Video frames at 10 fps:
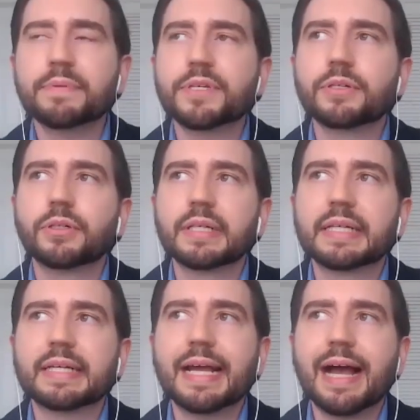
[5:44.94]
absolutely.
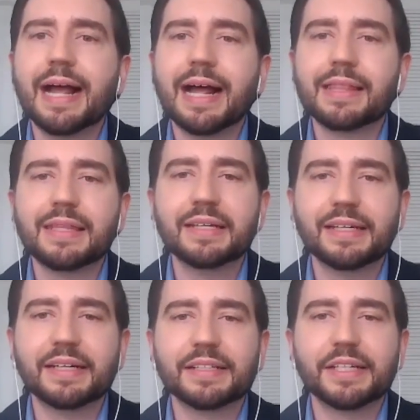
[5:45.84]
Yeah, I, I think
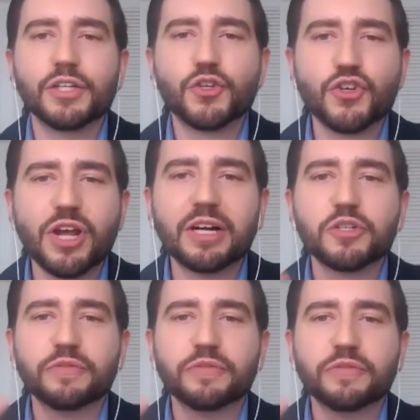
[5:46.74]
that, that the
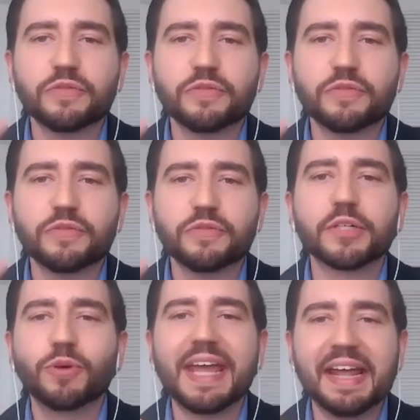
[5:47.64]
challenge of
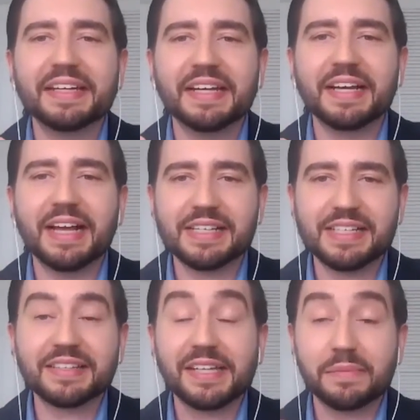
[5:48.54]
educating as
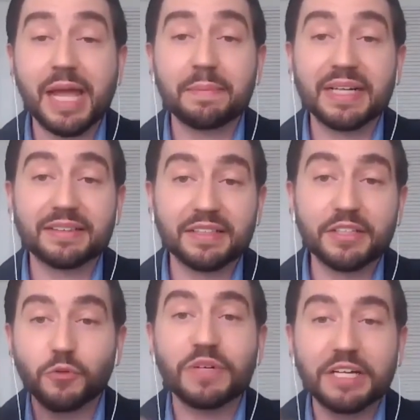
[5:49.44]
the same time that
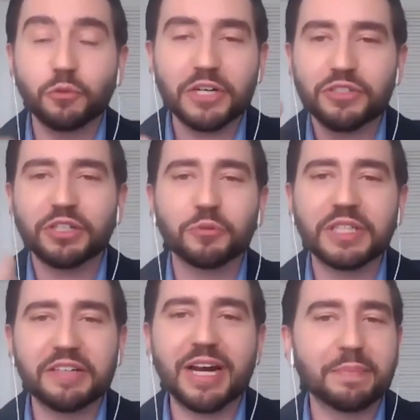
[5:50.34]
you need to actually do the
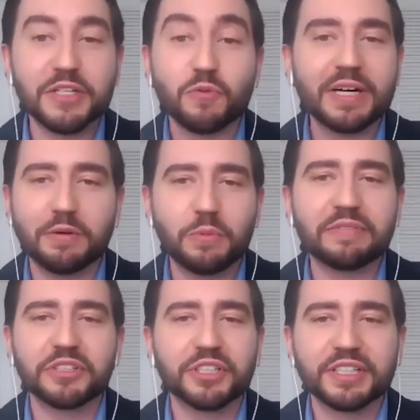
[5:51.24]
development is one that we've
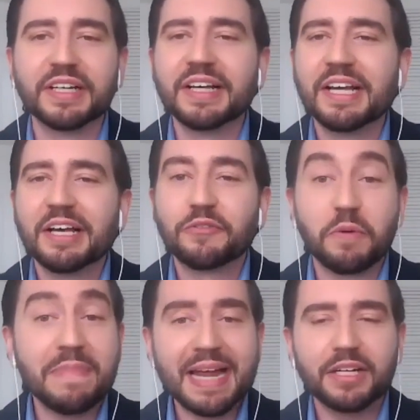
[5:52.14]
heard from
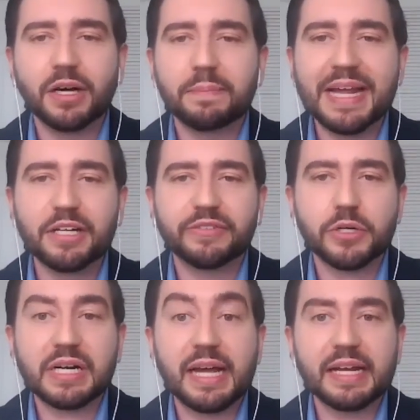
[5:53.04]
many many of our
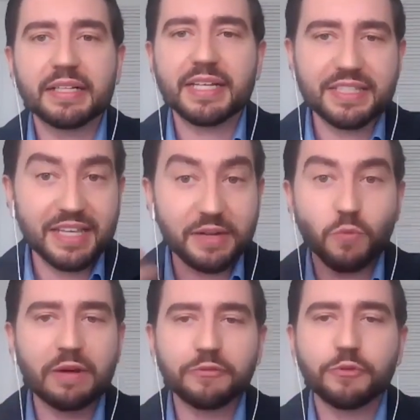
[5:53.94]
clients as they
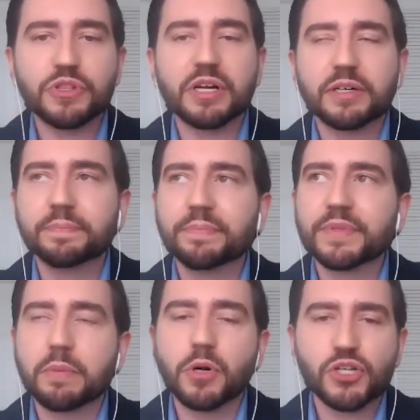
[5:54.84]
went through their
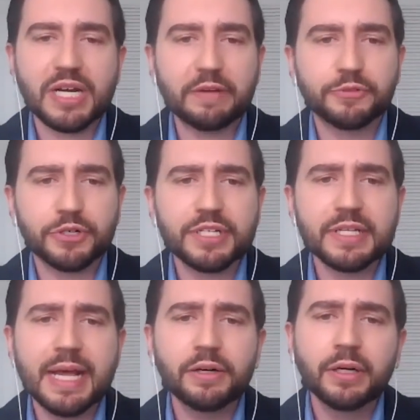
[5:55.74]
their blockchain efforts.
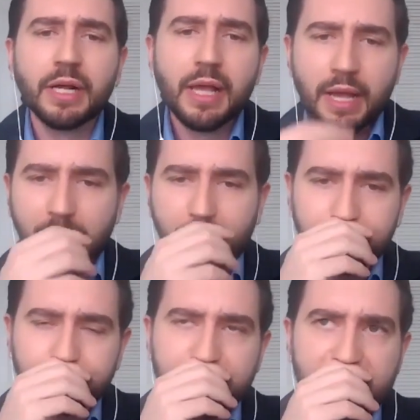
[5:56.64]
Now,
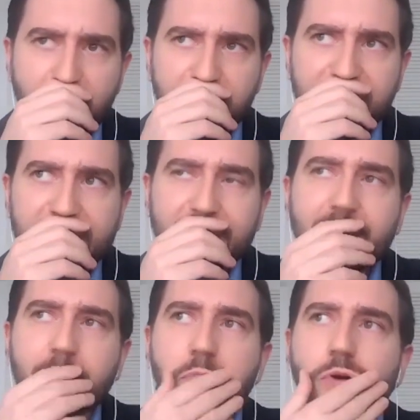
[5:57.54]
um, you know,
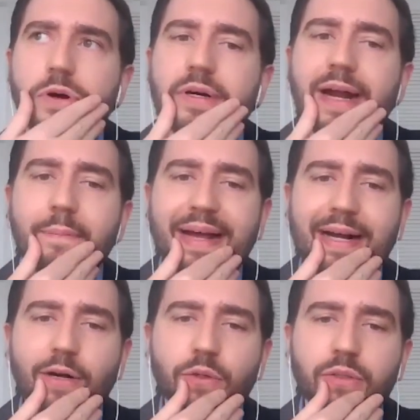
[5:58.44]
thinking more
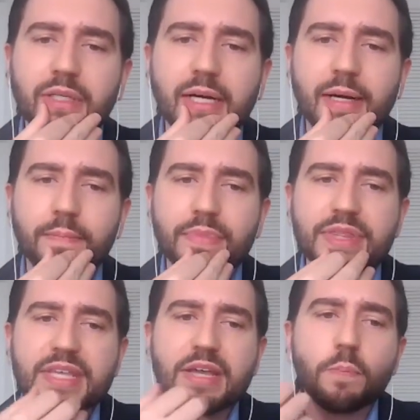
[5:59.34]
about um,
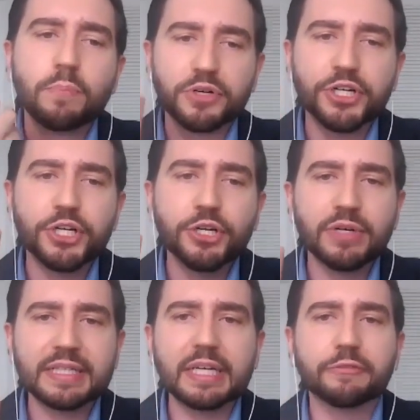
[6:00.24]
the
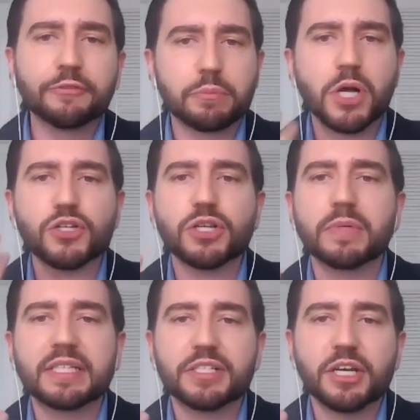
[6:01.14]
opportunity for blockchain
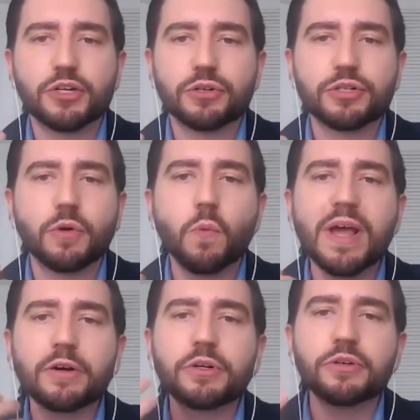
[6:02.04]
monetization. So where do